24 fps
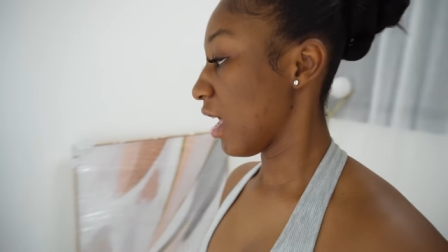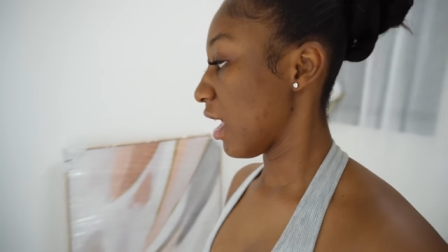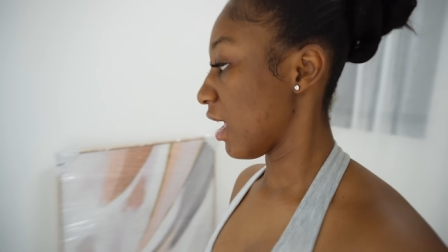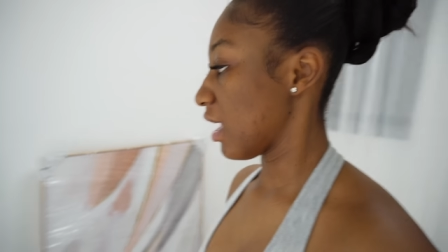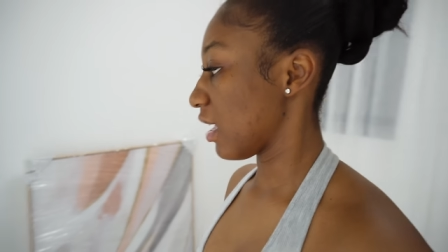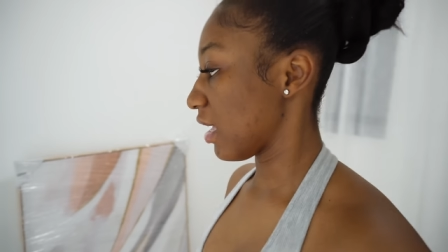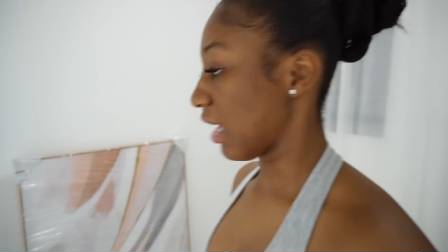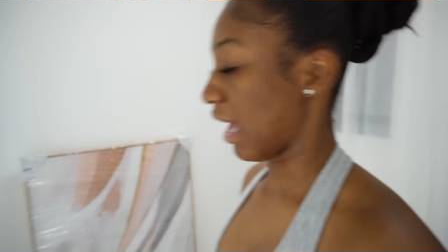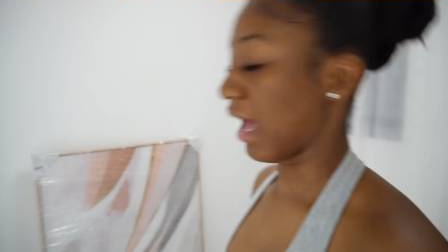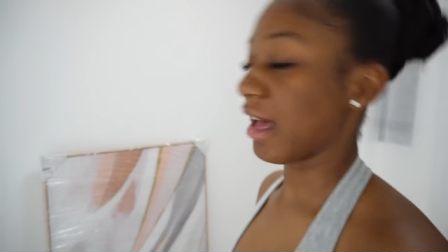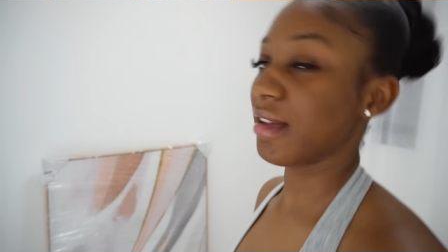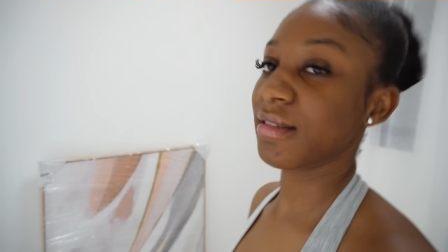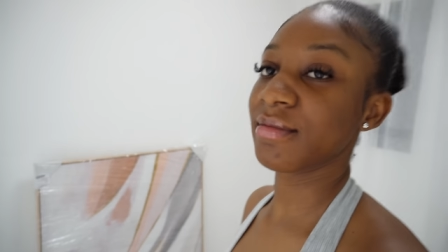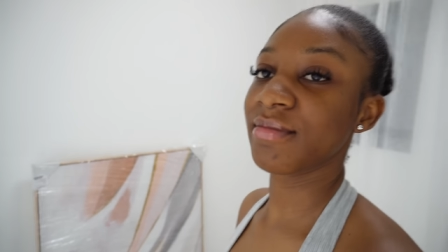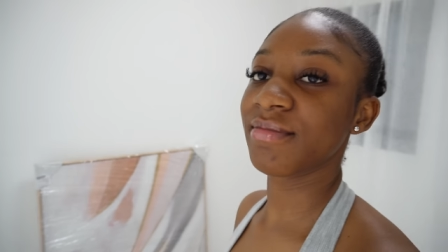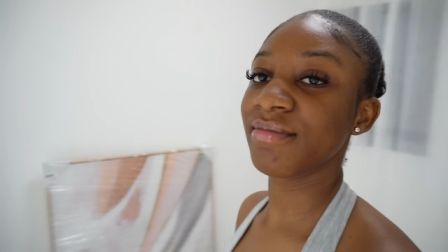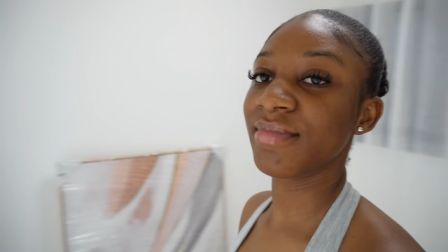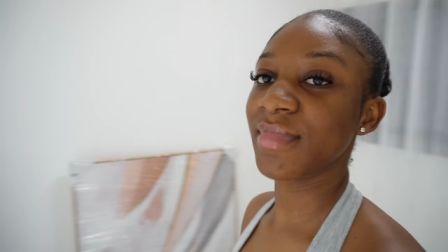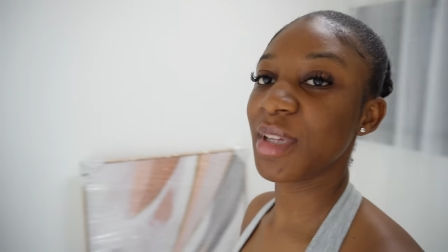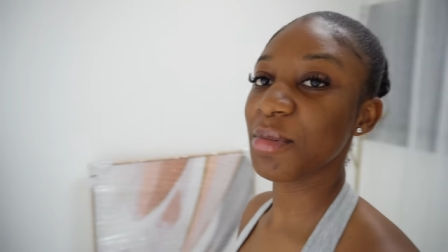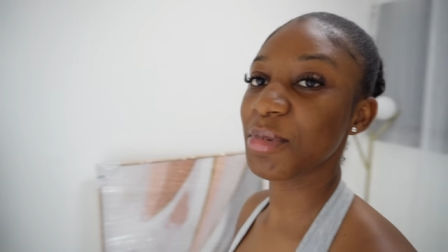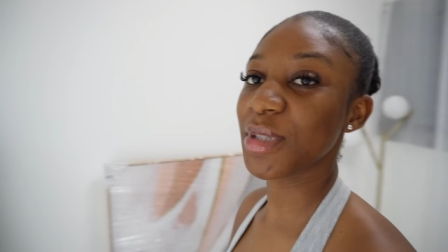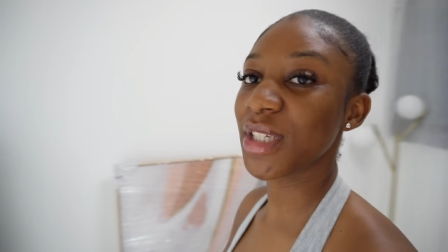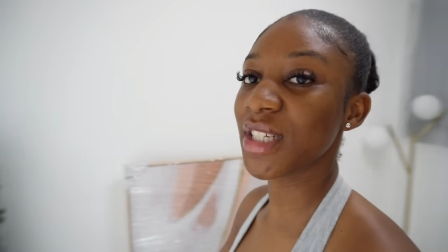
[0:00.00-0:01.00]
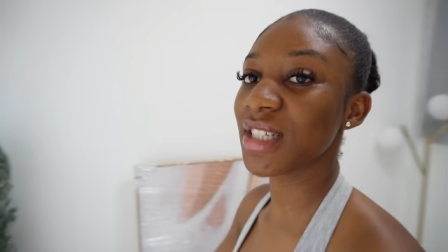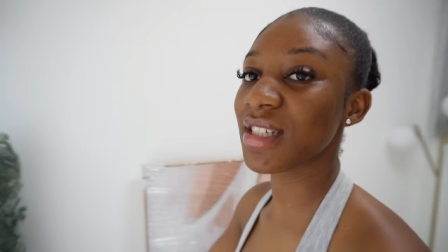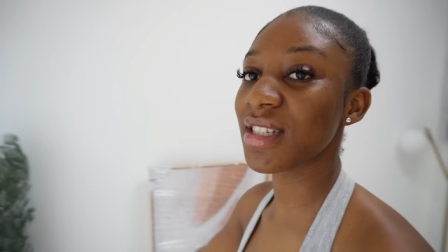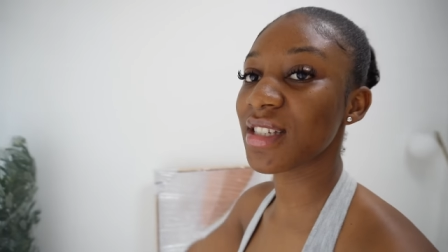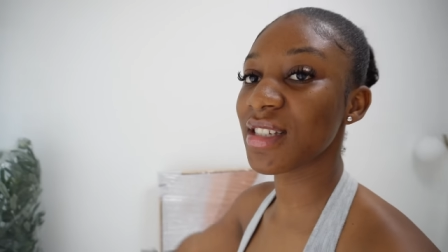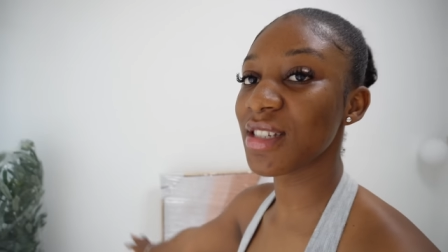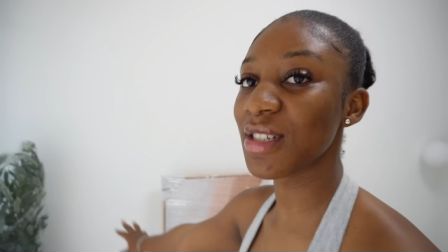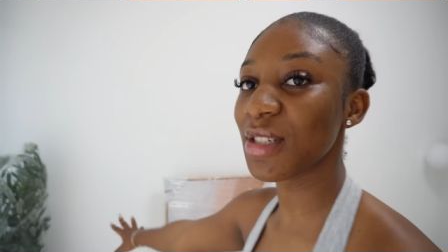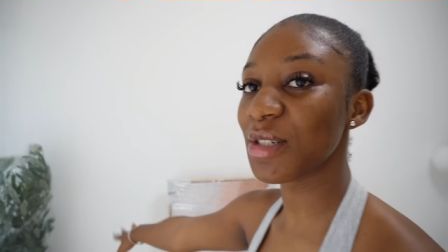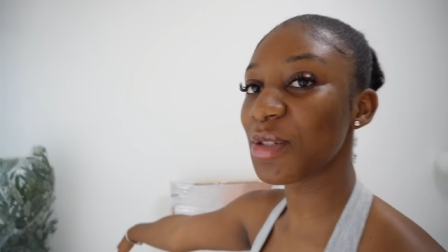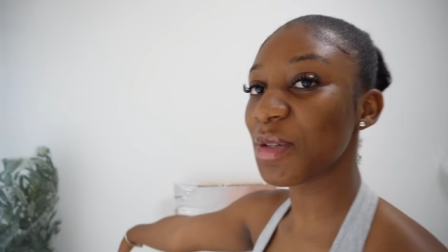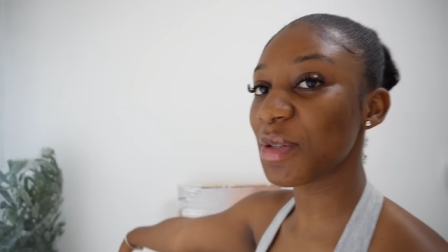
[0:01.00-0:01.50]
yeah let me
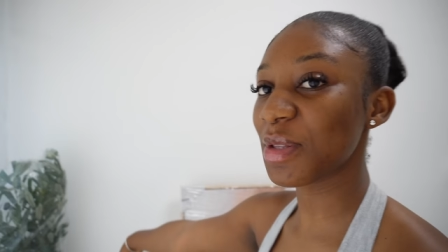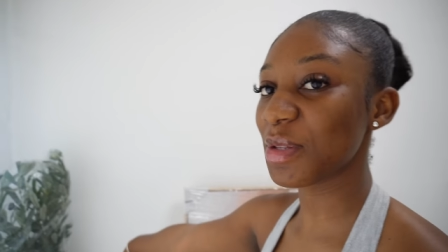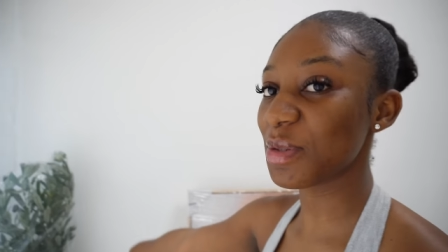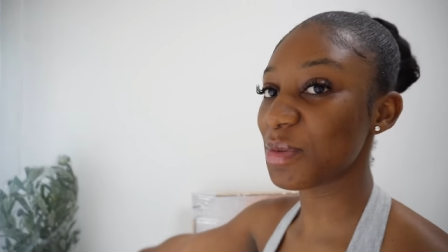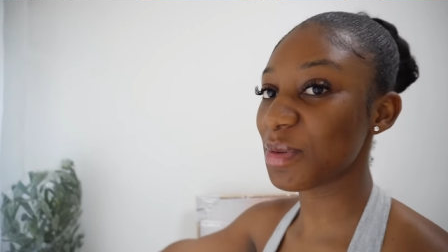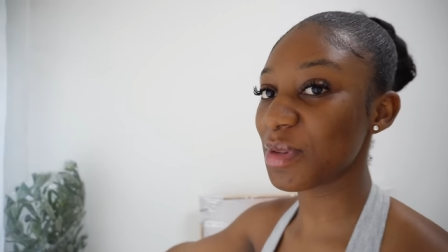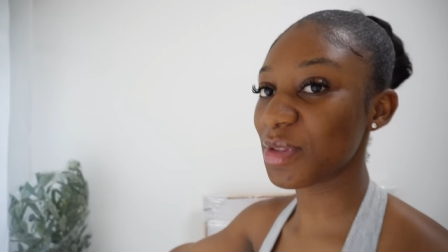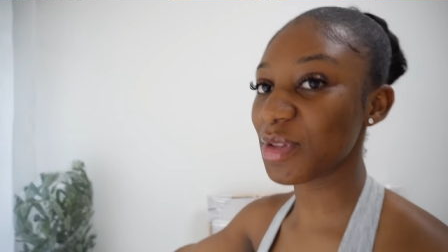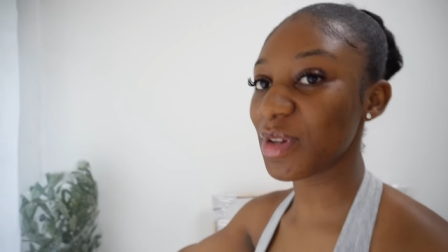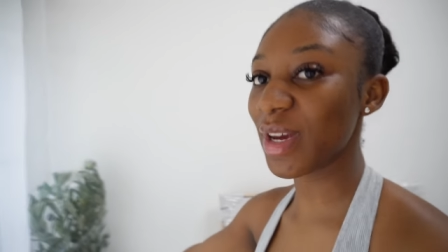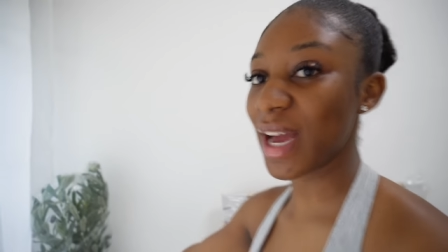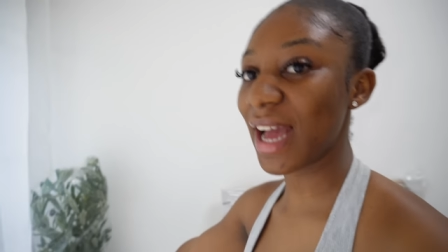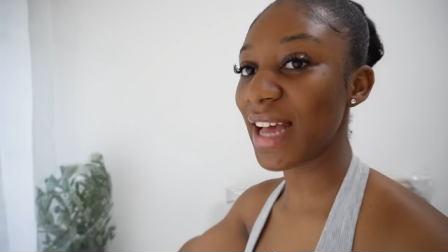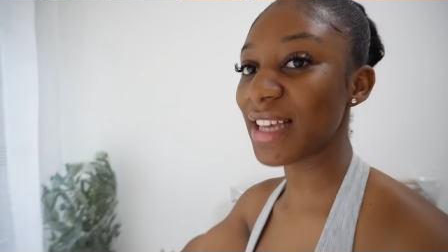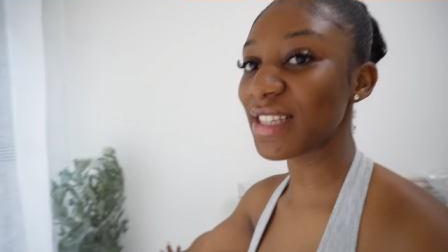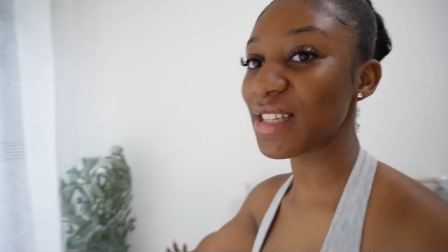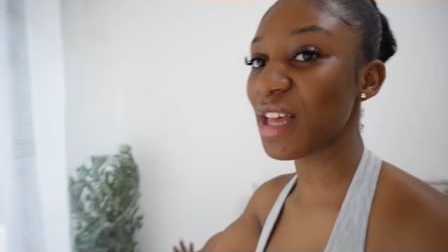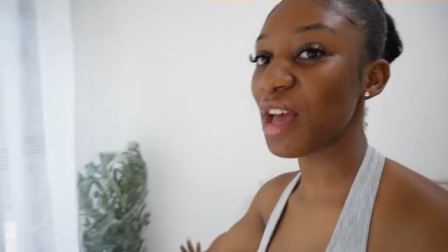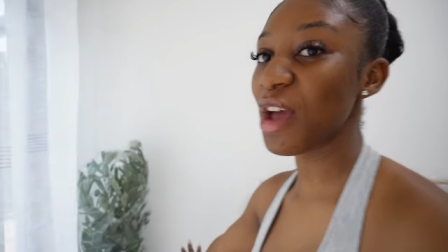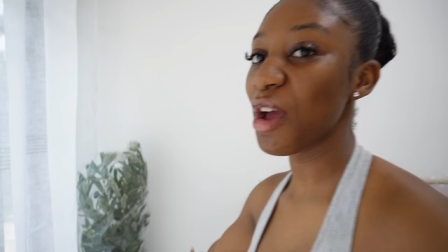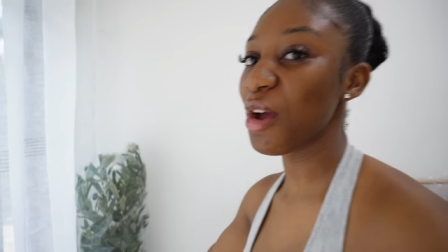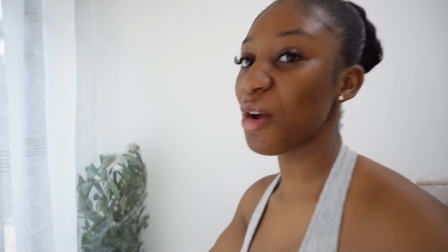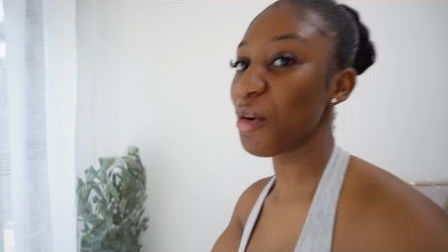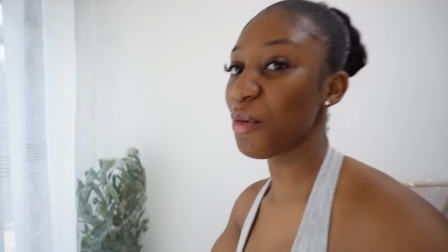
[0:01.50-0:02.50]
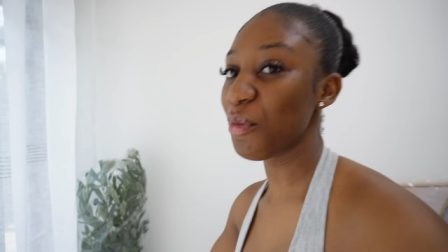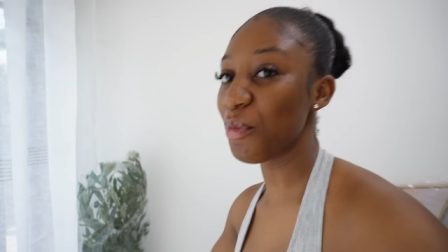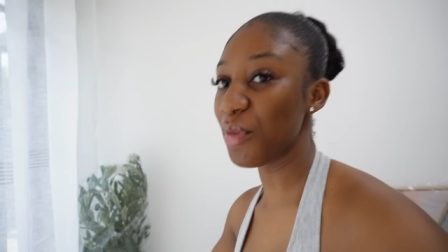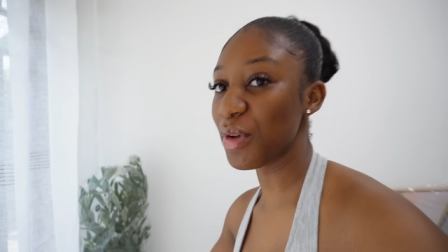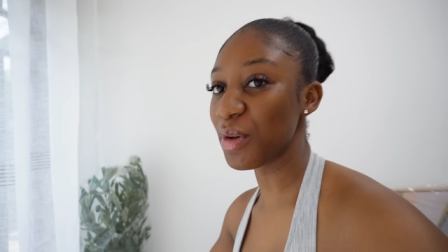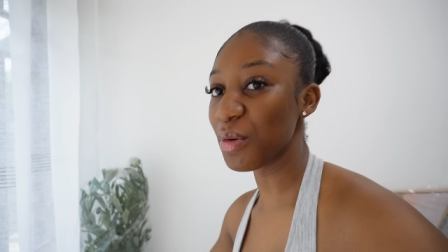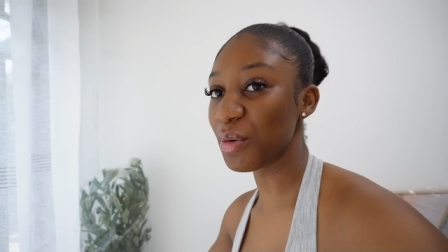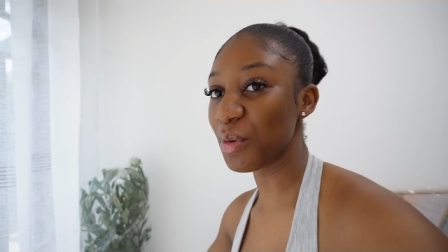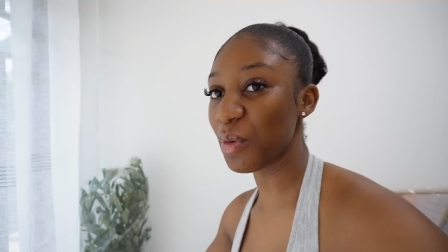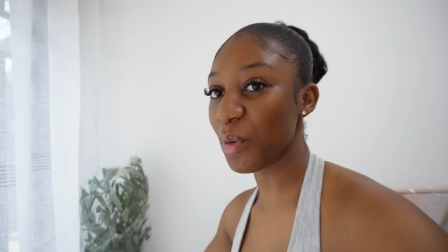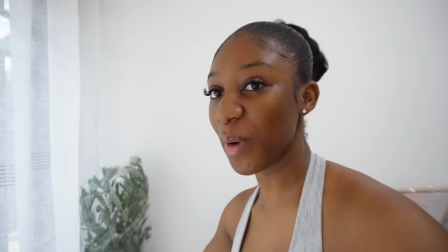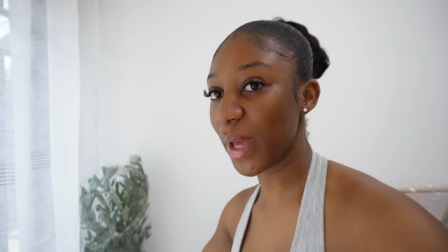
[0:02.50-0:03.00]
just do this with you guys
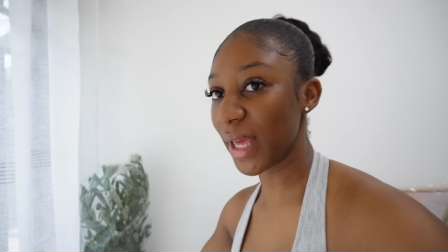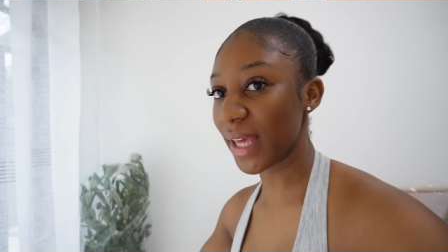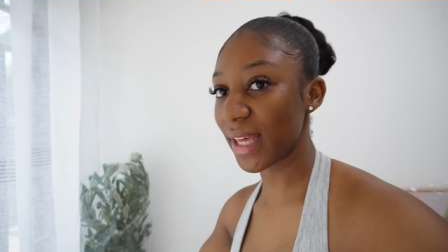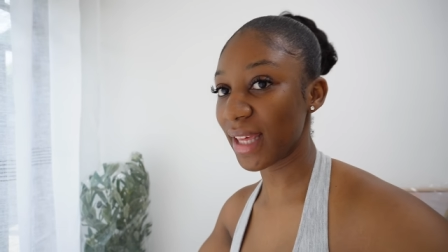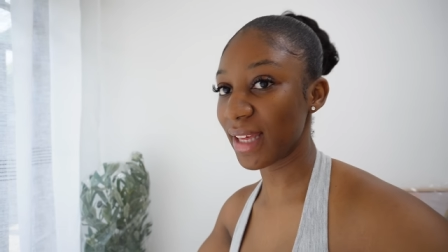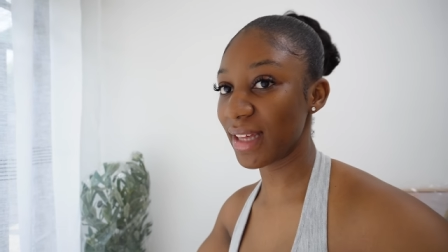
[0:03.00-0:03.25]
real quick